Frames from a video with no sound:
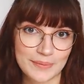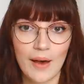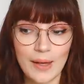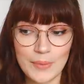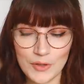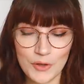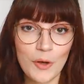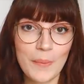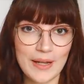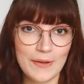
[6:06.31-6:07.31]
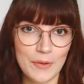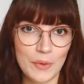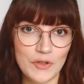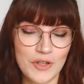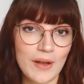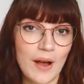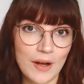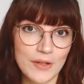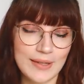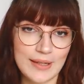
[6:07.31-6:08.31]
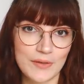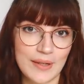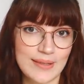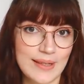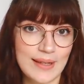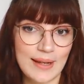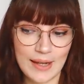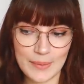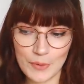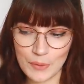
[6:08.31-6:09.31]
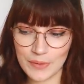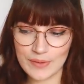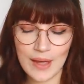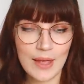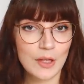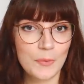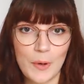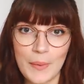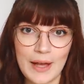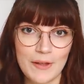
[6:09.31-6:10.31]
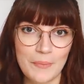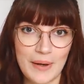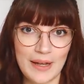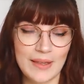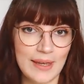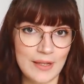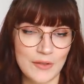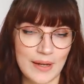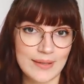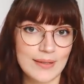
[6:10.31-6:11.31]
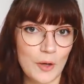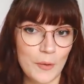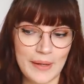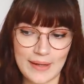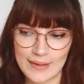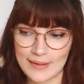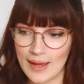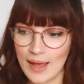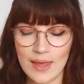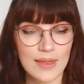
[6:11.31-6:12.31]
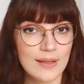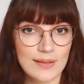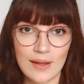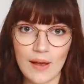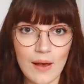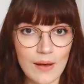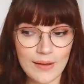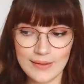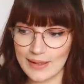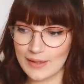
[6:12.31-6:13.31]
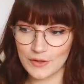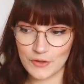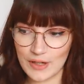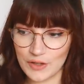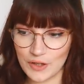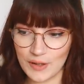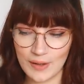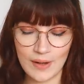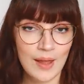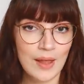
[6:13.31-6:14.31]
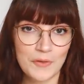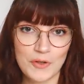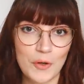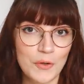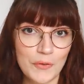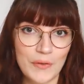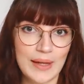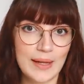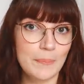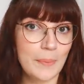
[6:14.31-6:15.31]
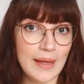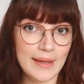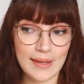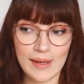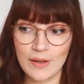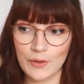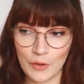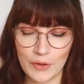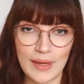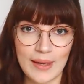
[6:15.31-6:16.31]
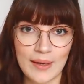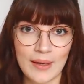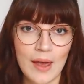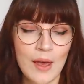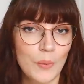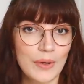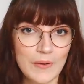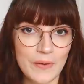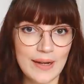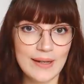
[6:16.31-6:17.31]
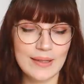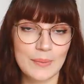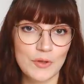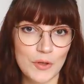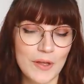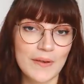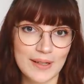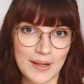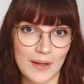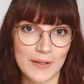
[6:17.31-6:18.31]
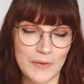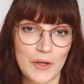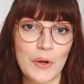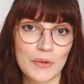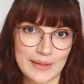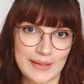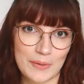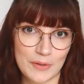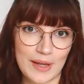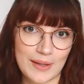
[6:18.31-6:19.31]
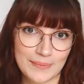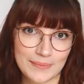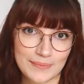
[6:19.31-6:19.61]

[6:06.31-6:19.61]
I'm sure many of you watching aren't just interested in animals. You probably have many other interests and hobbies, things like art, illustration, photography, baking, cooking, whatever it is, I'm sure there is a class for you on Skillshare.